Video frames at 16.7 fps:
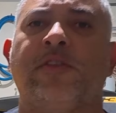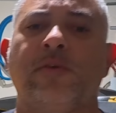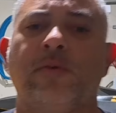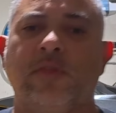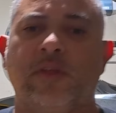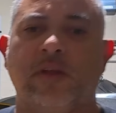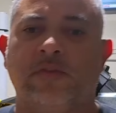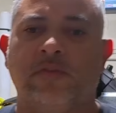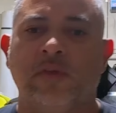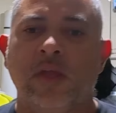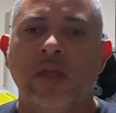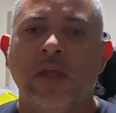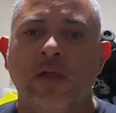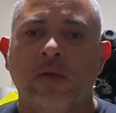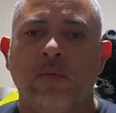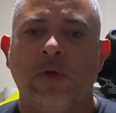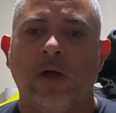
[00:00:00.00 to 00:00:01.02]
do this?
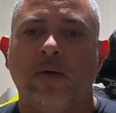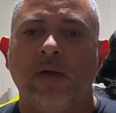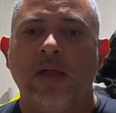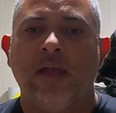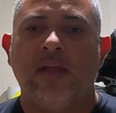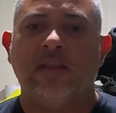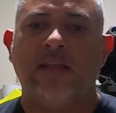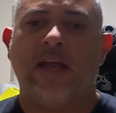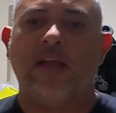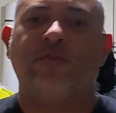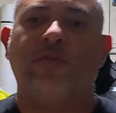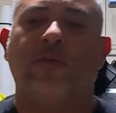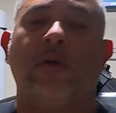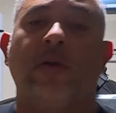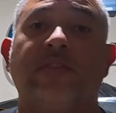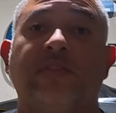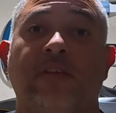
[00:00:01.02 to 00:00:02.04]
Well,
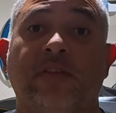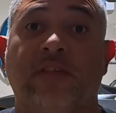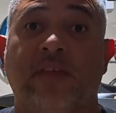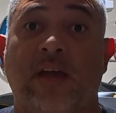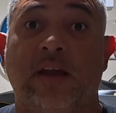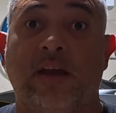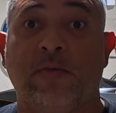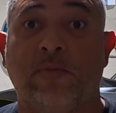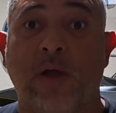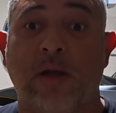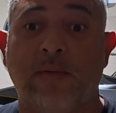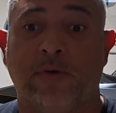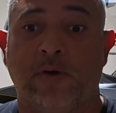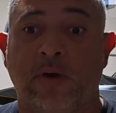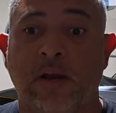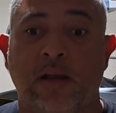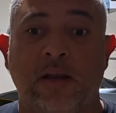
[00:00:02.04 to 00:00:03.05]
natural synthetic
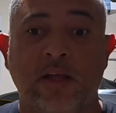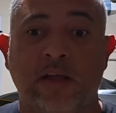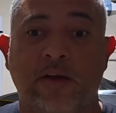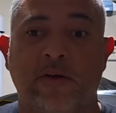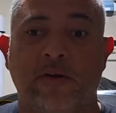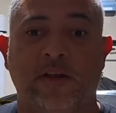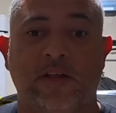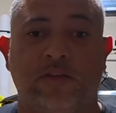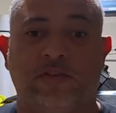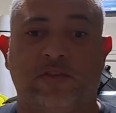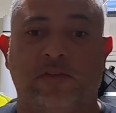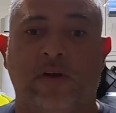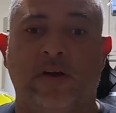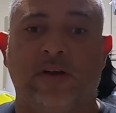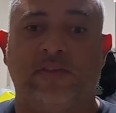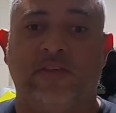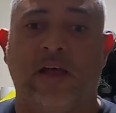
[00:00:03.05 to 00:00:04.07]
rubber literally
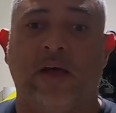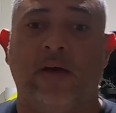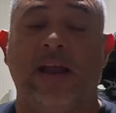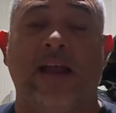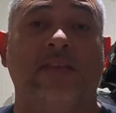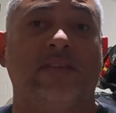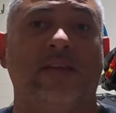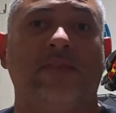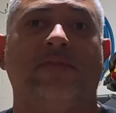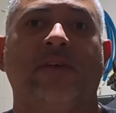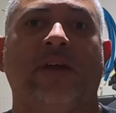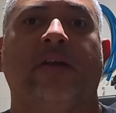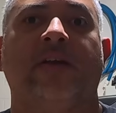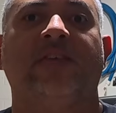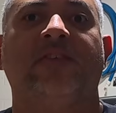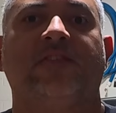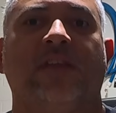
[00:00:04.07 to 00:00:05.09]
starts out as a
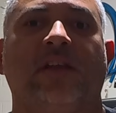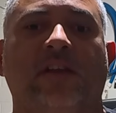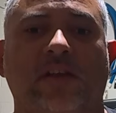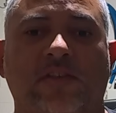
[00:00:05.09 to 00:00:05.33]
very sticky